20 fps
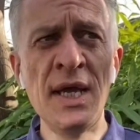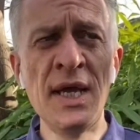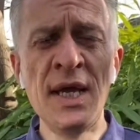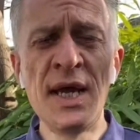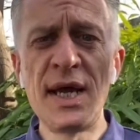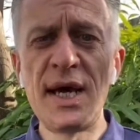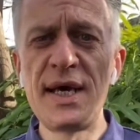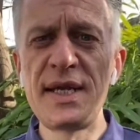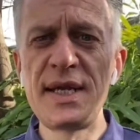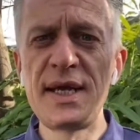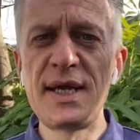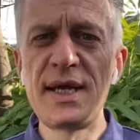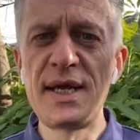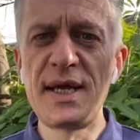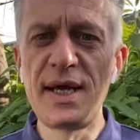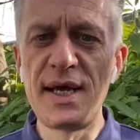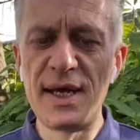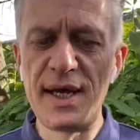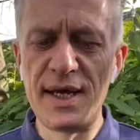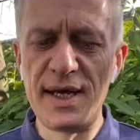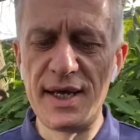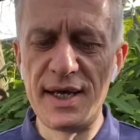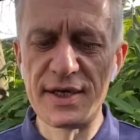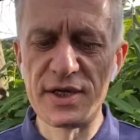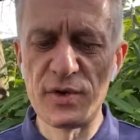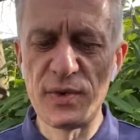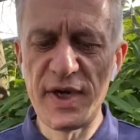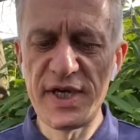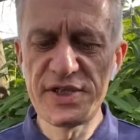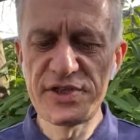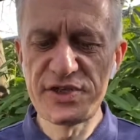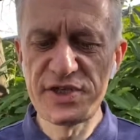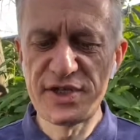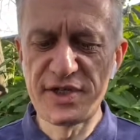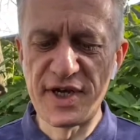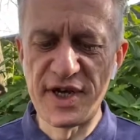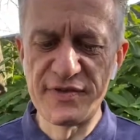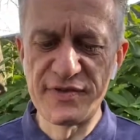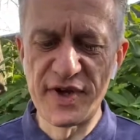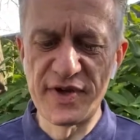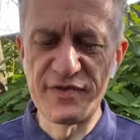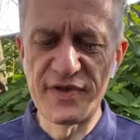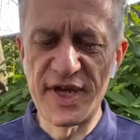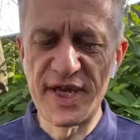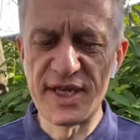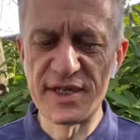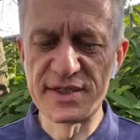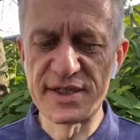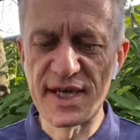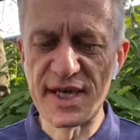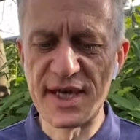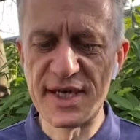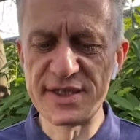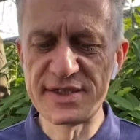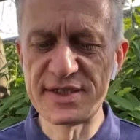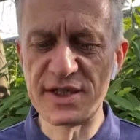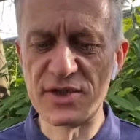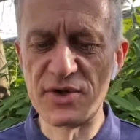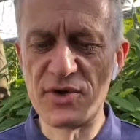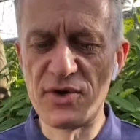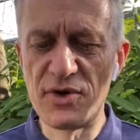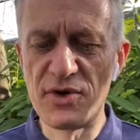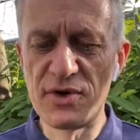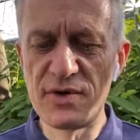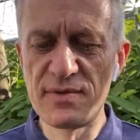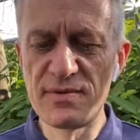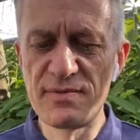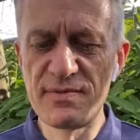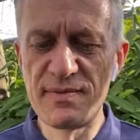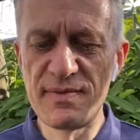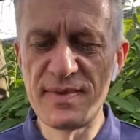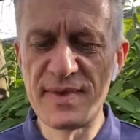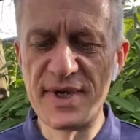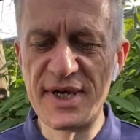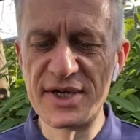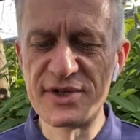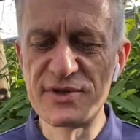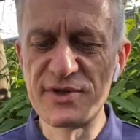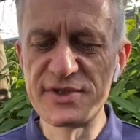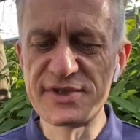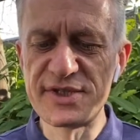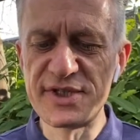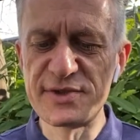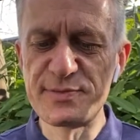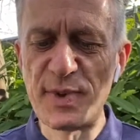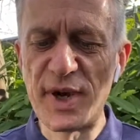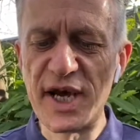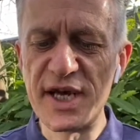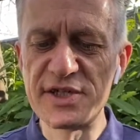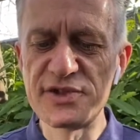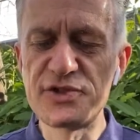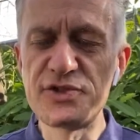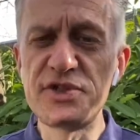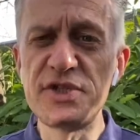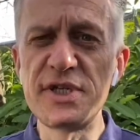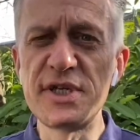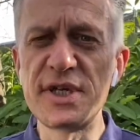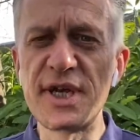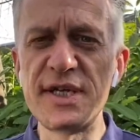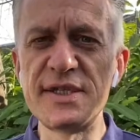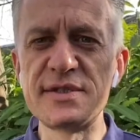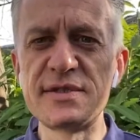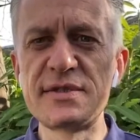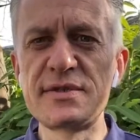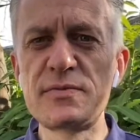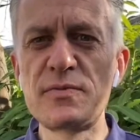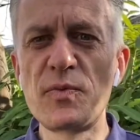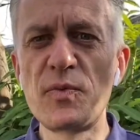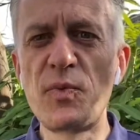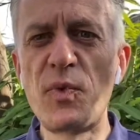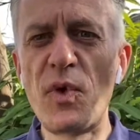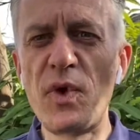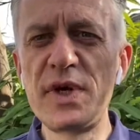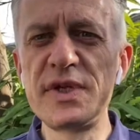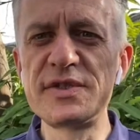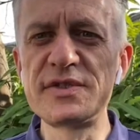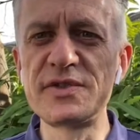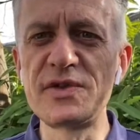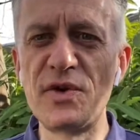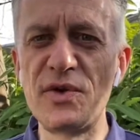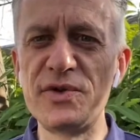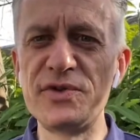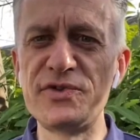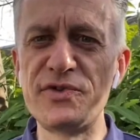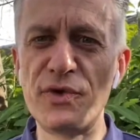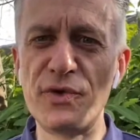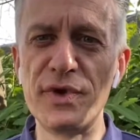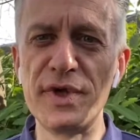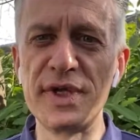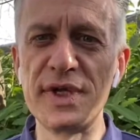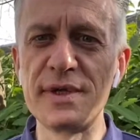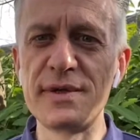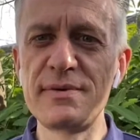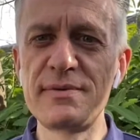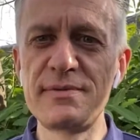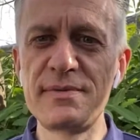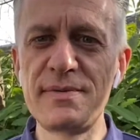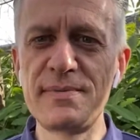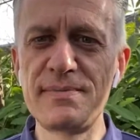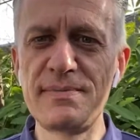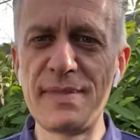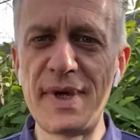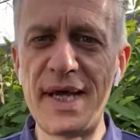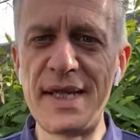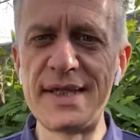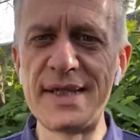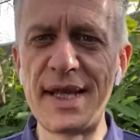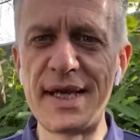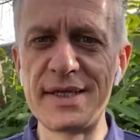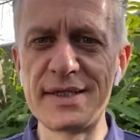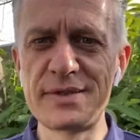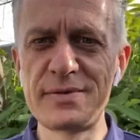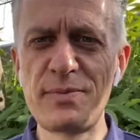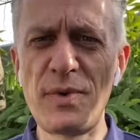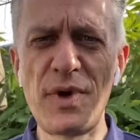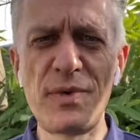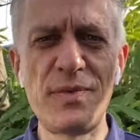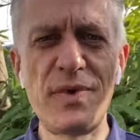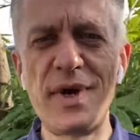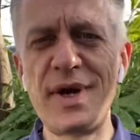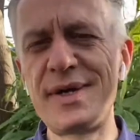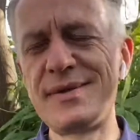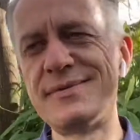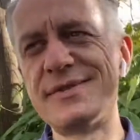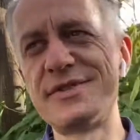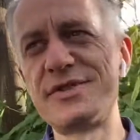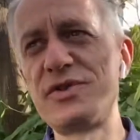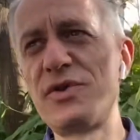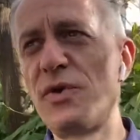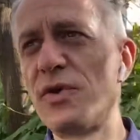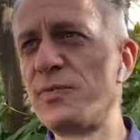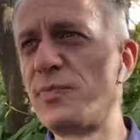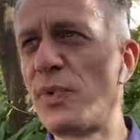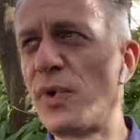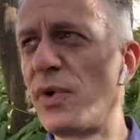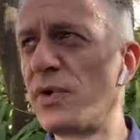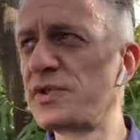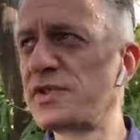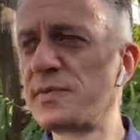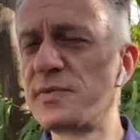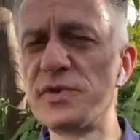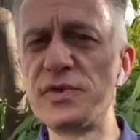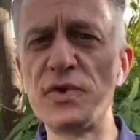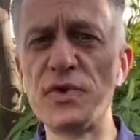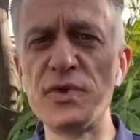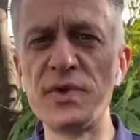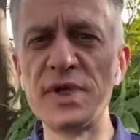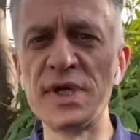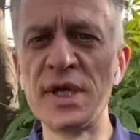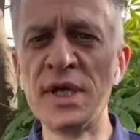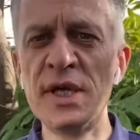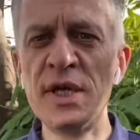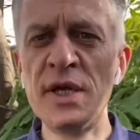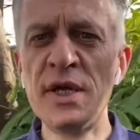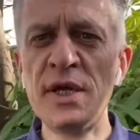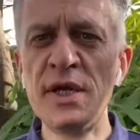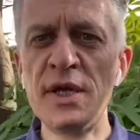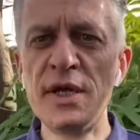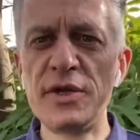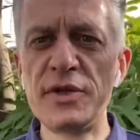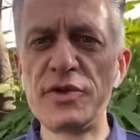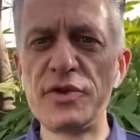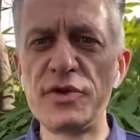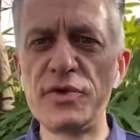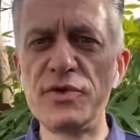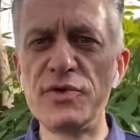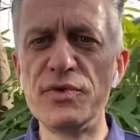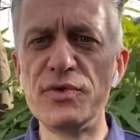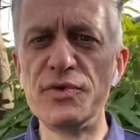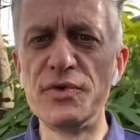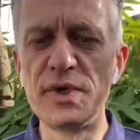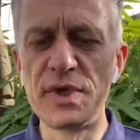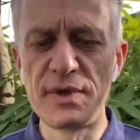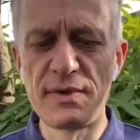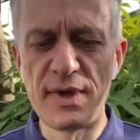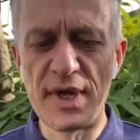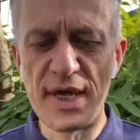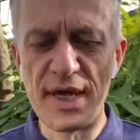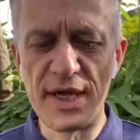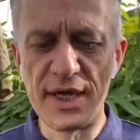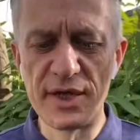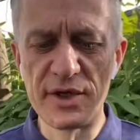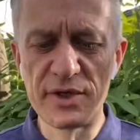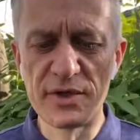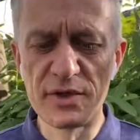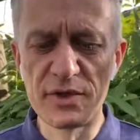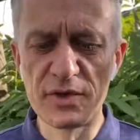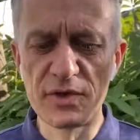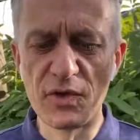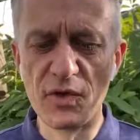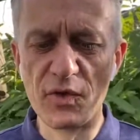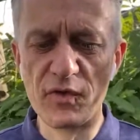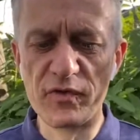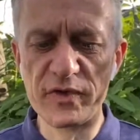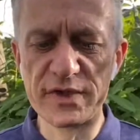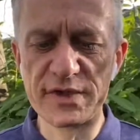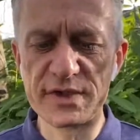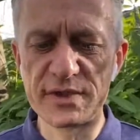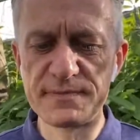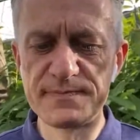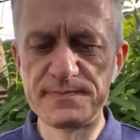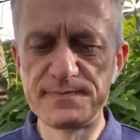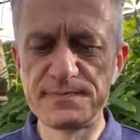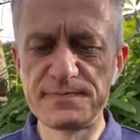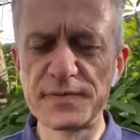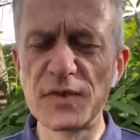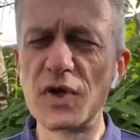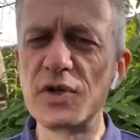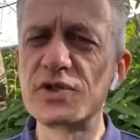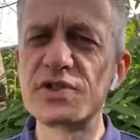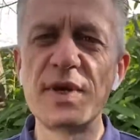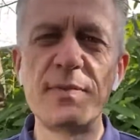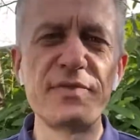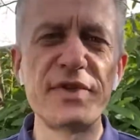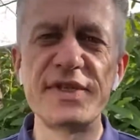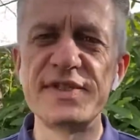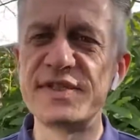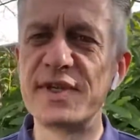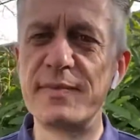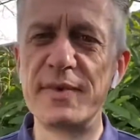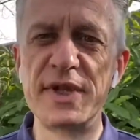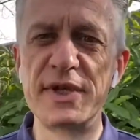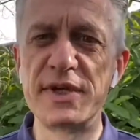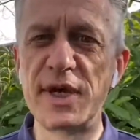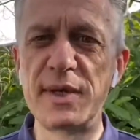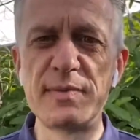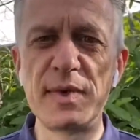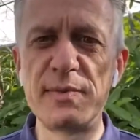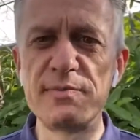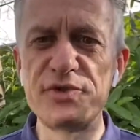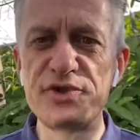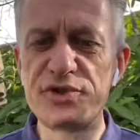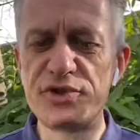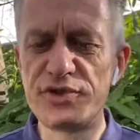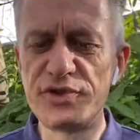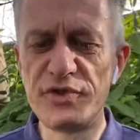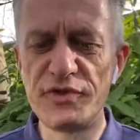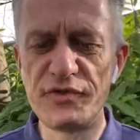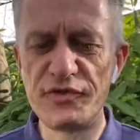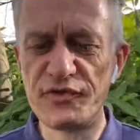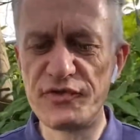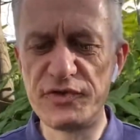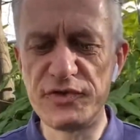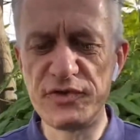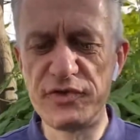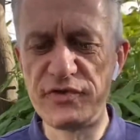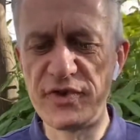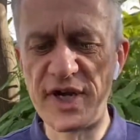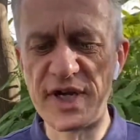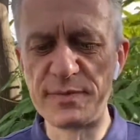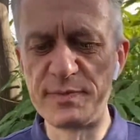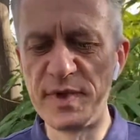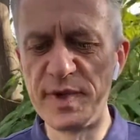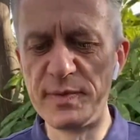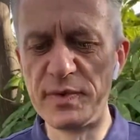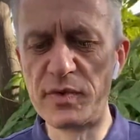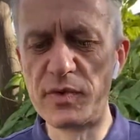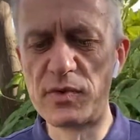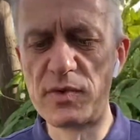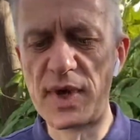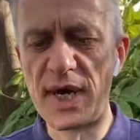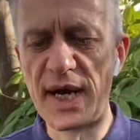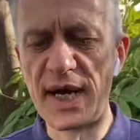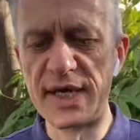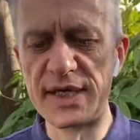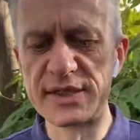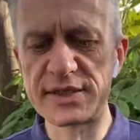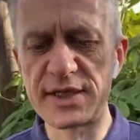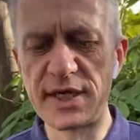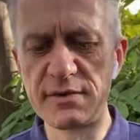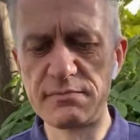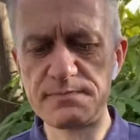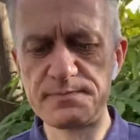And a question I've heard asked a lot across this past year is, what is God doing in this? What is God possibly doing through COVID or something similar? I'm sure you've heard people ask it.